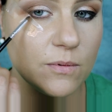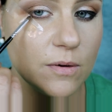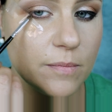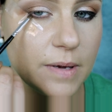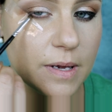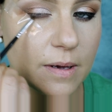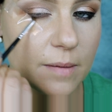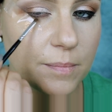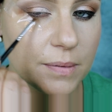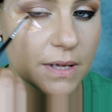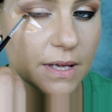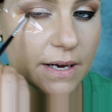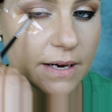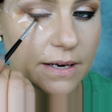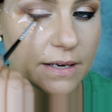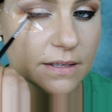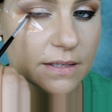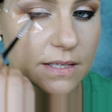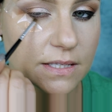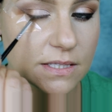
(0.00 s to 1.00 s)
will be
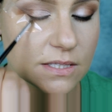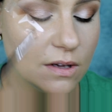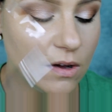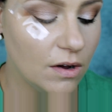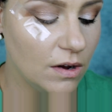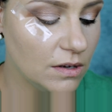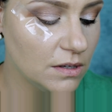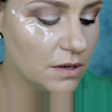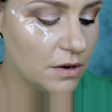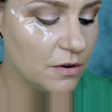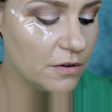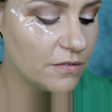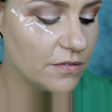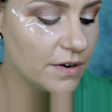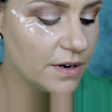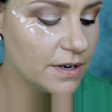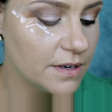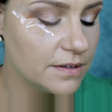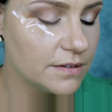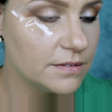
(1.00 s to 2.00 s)
applying this all
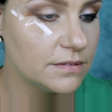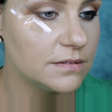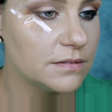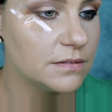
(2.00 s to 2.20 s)
over.